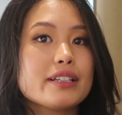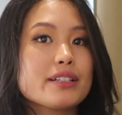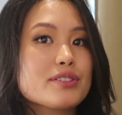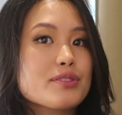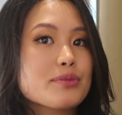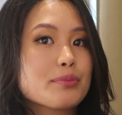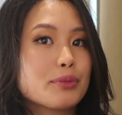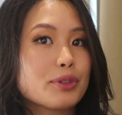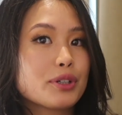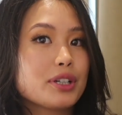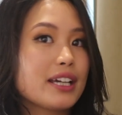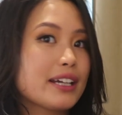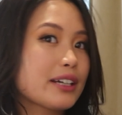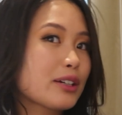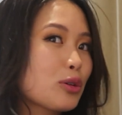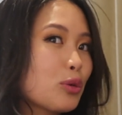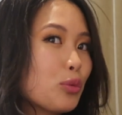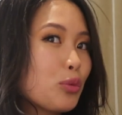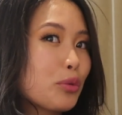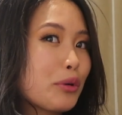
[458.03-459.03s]
It's more like
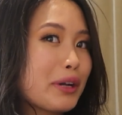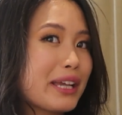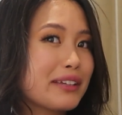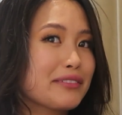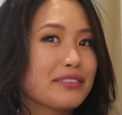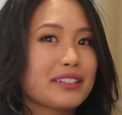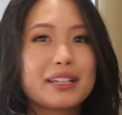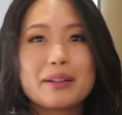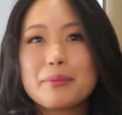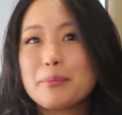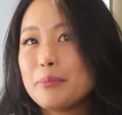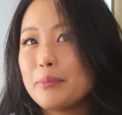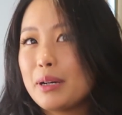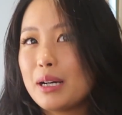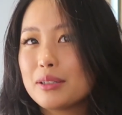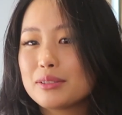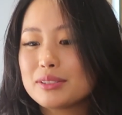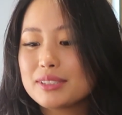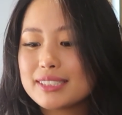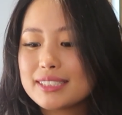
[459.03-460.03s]
wavy and
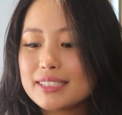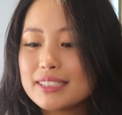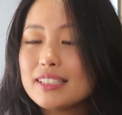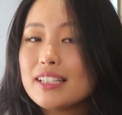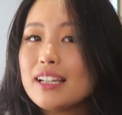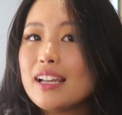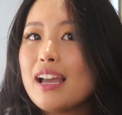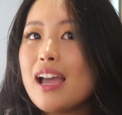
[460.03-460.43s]
bouncy.